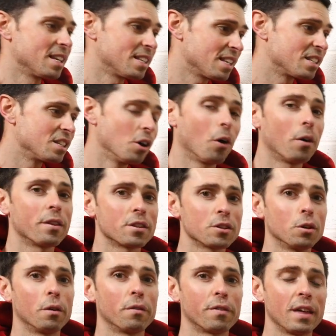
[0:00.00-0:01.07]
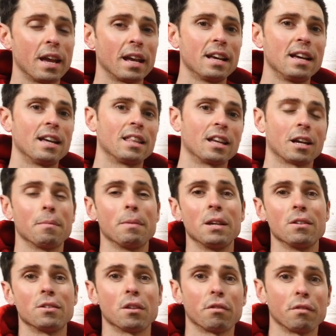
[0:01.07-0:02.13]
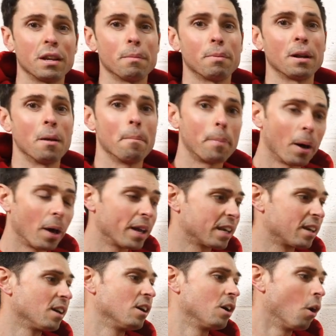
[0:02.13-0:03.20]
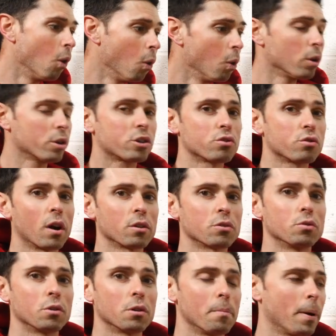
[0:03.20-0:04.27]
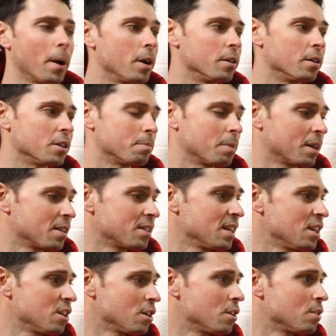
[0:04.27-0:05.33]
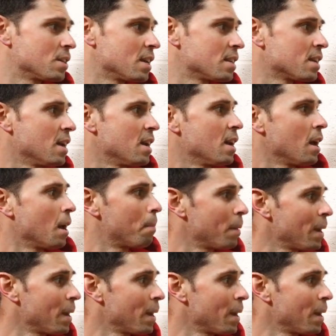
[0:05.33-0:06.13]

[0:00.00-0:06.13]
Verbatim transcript: This is not the sort of thing that can be used to 3D print a bike or structural components because this uses a